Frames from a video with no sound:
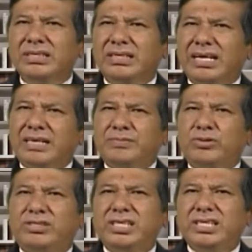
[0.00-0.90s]
and
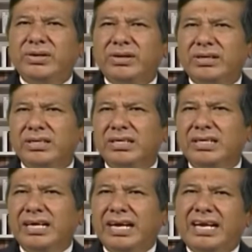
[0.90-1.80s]
procedure
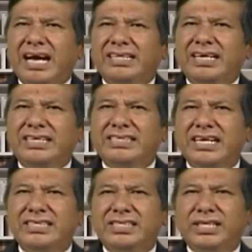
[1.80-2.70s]
and other
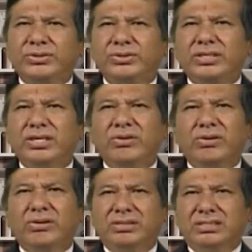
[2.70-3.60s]
recent statutory
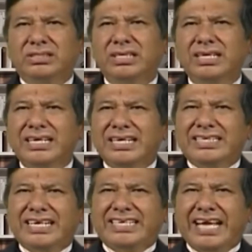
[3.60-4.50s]
laws
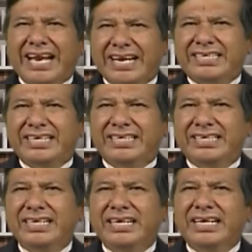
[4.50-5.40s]
that guaranteed
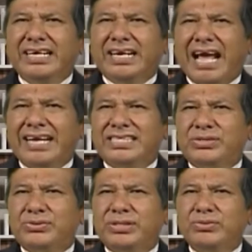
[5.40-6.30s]
rights
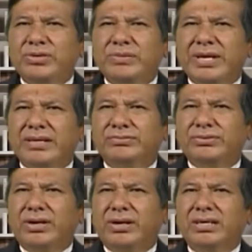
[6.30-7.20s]
to the women
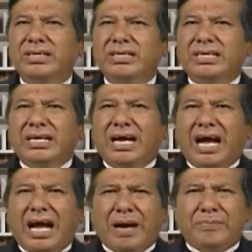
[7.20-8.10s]
for
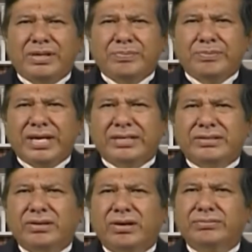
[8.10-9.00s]

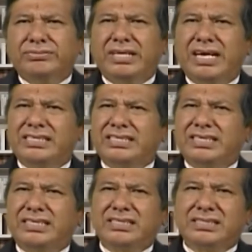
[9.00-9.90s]
upliftment of their
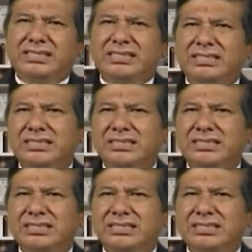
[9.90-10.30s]
status.